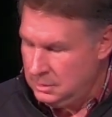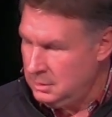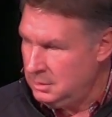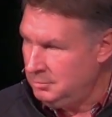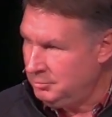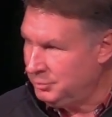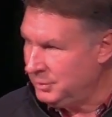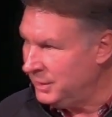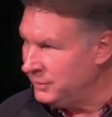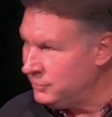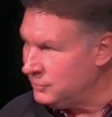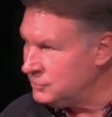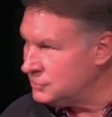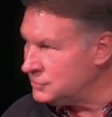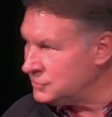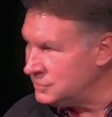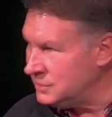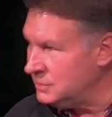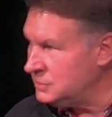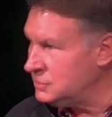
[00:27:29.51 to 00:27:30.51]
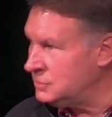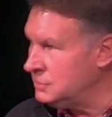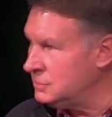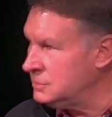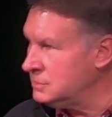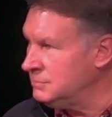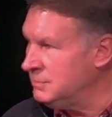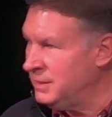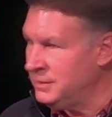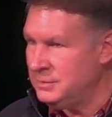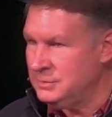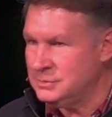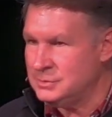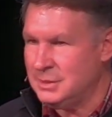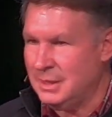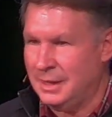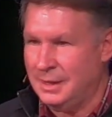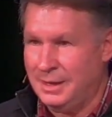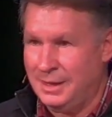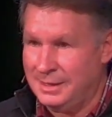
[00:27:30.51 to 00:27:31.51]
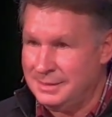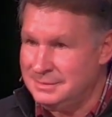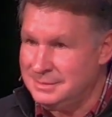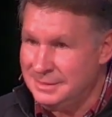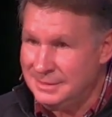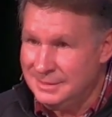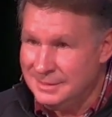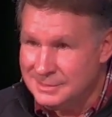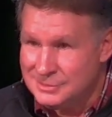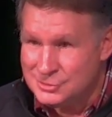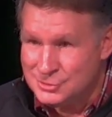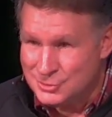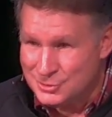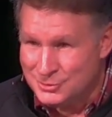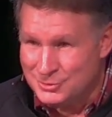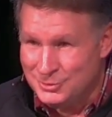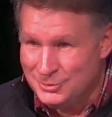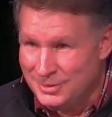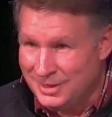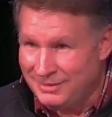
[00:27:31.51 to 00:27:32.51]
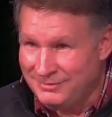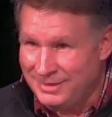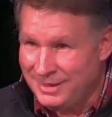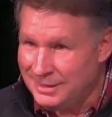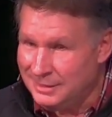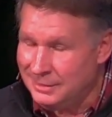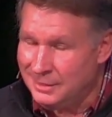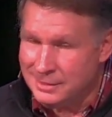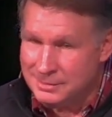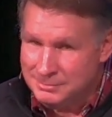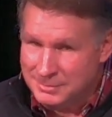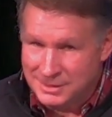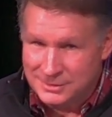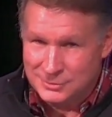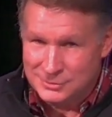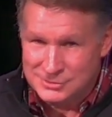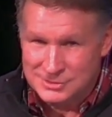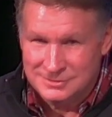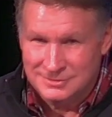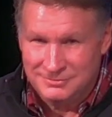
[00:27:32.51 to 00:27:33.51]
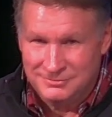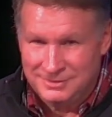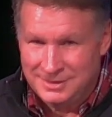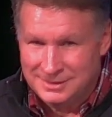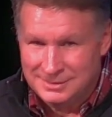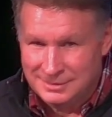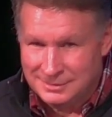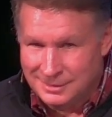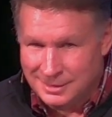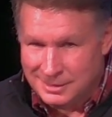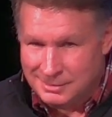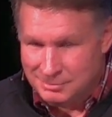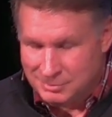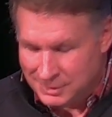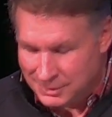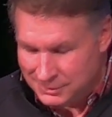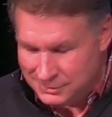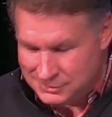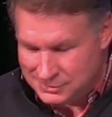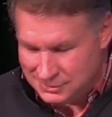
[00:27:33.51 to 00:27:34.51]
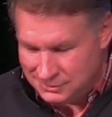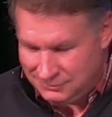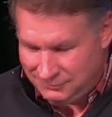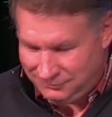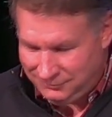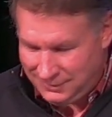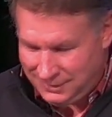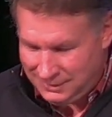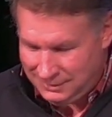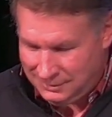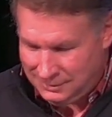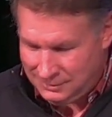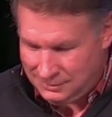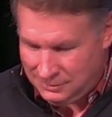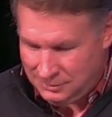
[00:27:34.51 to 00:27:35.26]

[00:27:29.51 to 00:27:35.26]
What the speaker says: Brothers, sisters, mothers, I can tell you that's true. I've had a lot of mothers in the faith, a lot of brothers in the faith.